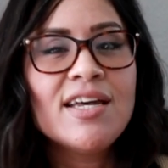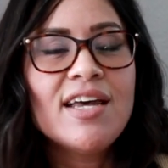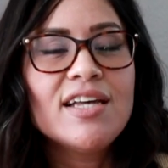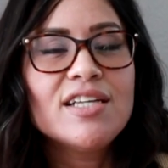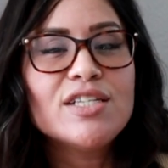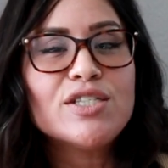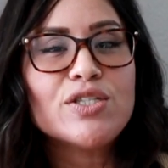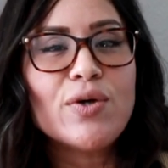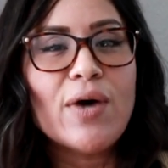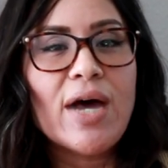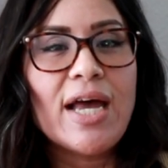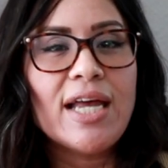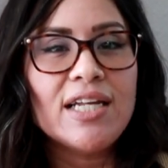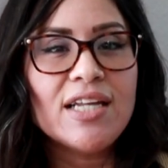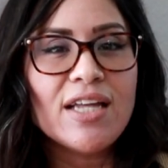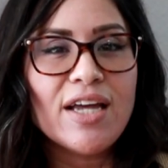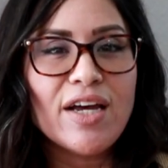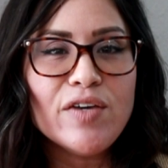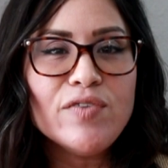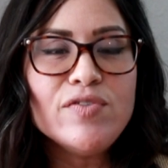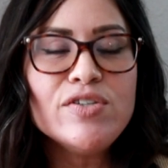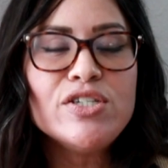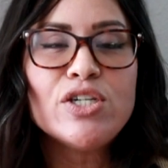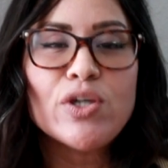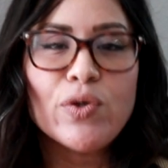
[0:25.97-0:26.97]
So I
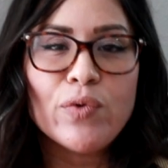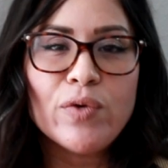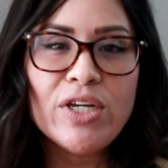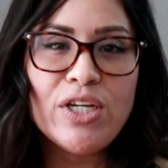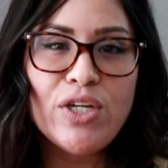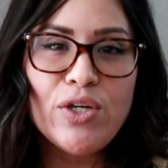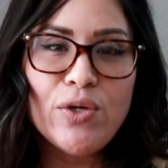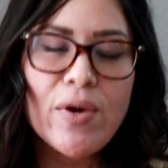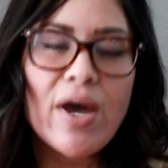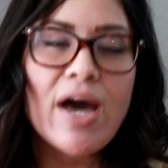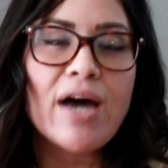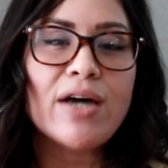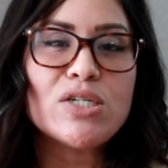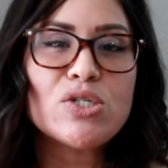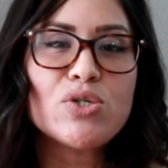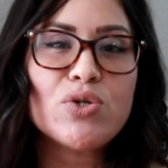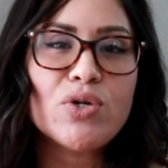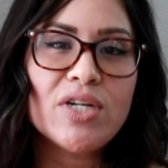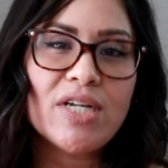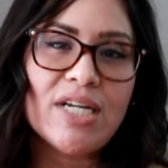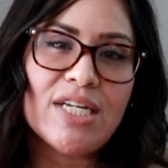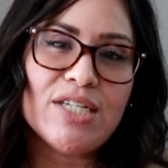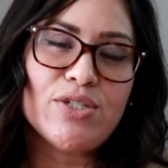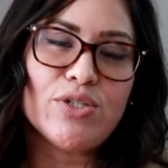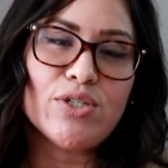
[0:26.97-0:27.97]
love showing you how to
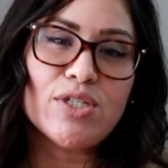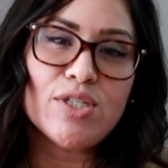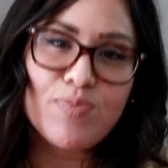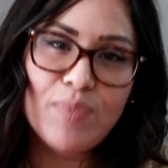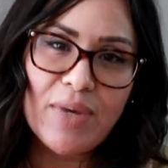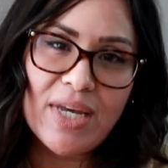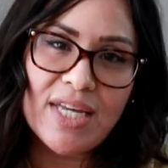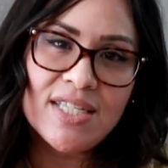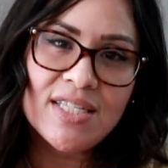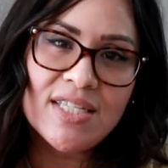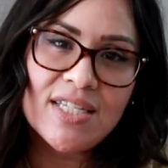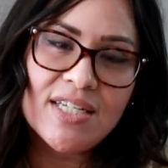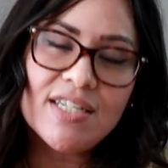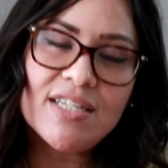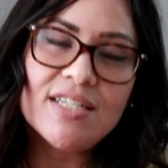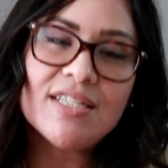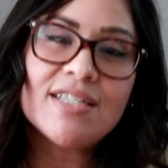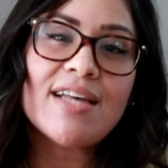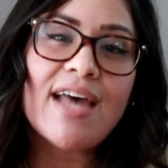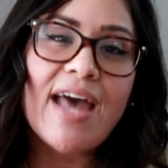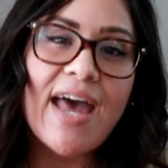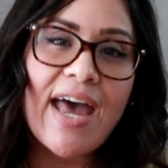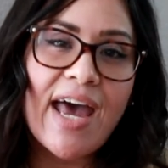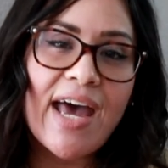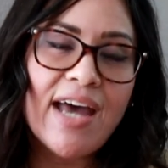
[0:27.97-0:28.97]
organize your spaces,
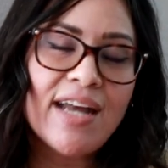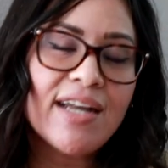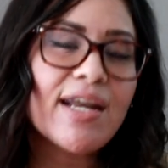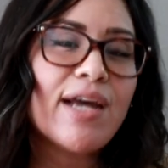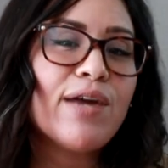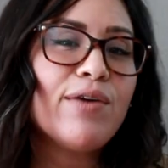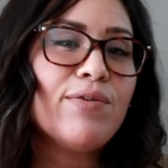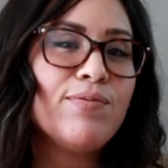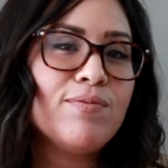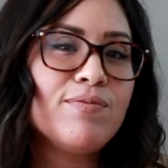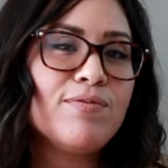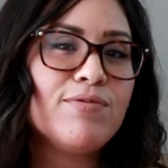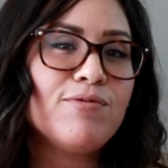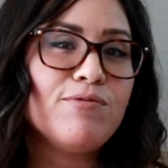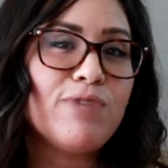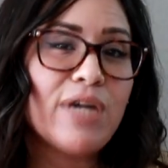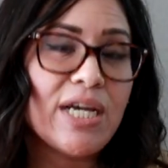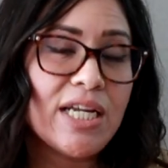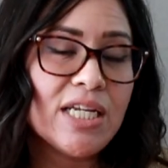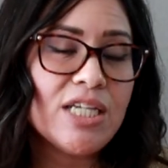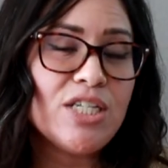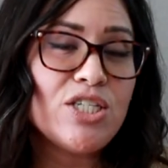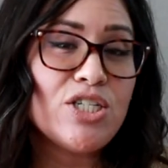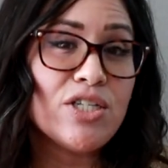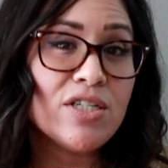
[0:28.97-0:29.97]
and I'm
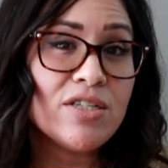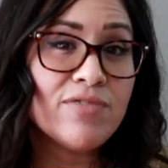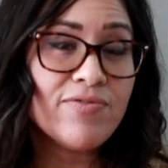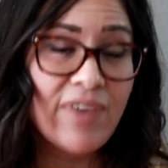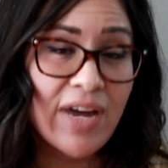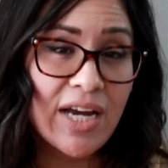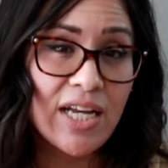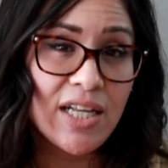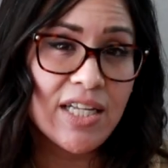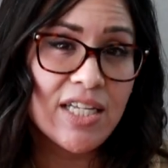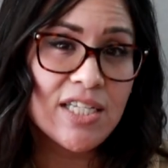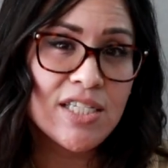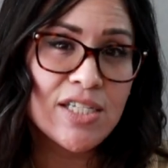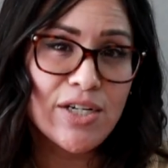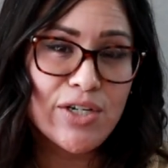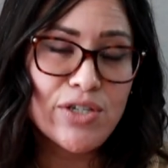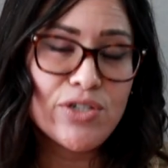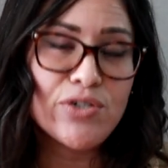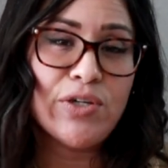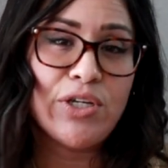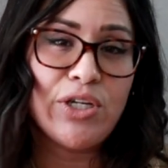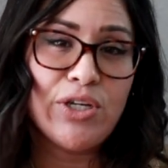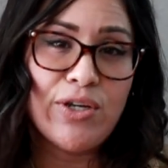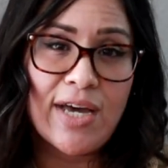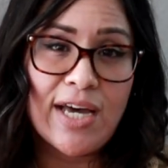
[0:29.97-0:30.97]
ready to finally start
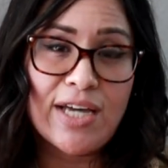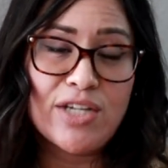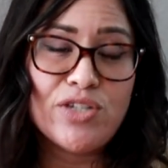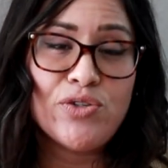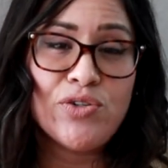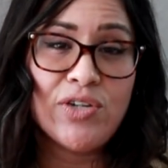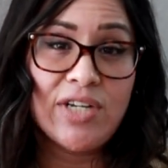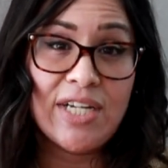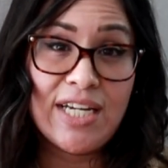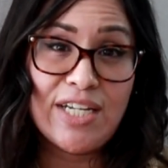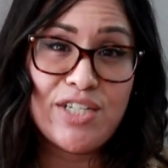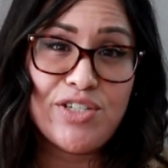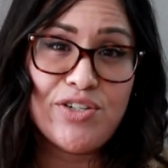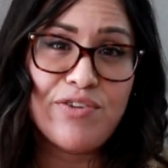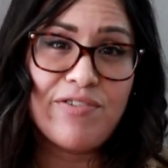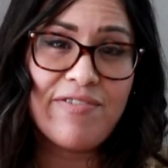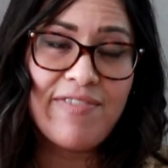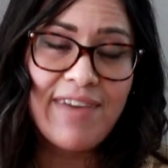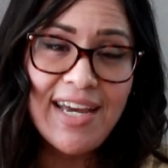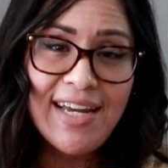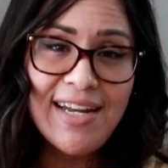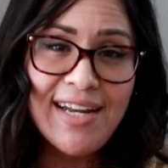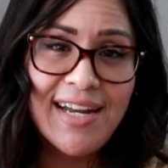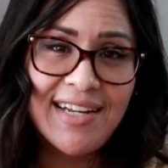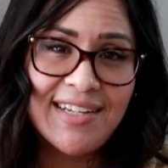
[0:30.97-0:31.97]
showing you how to organize your
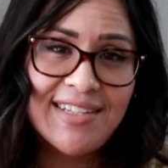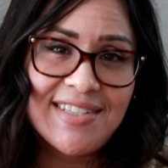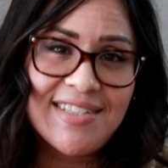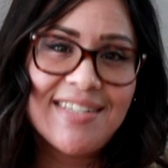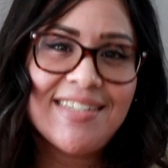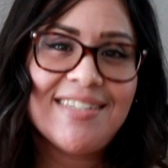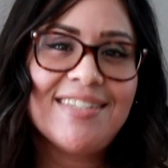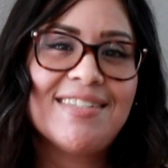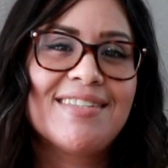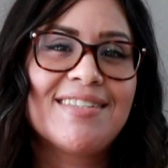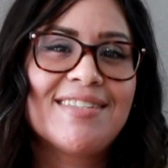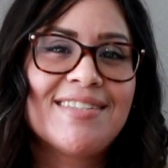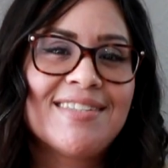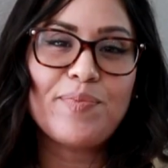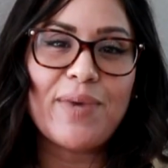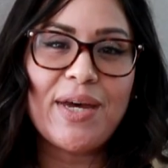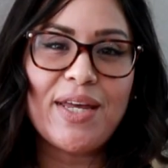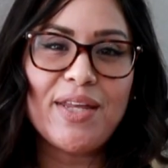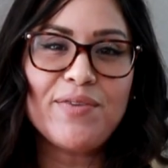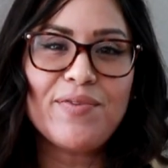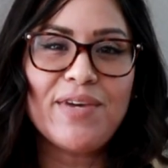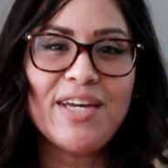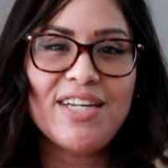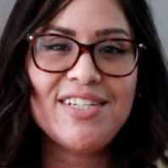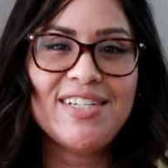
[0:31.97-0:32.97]
finances. By
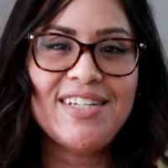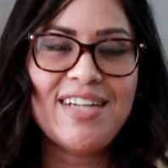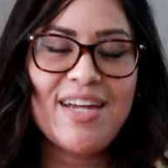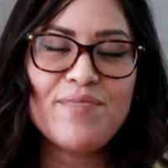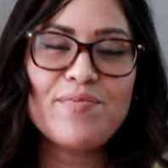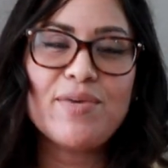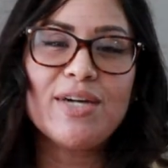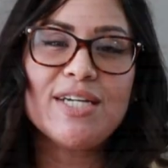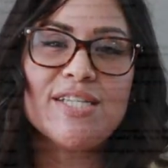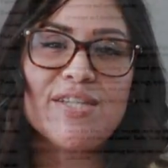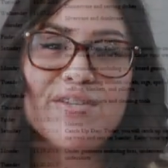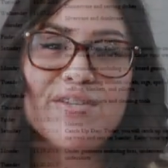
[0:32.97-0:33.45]
the way, today marks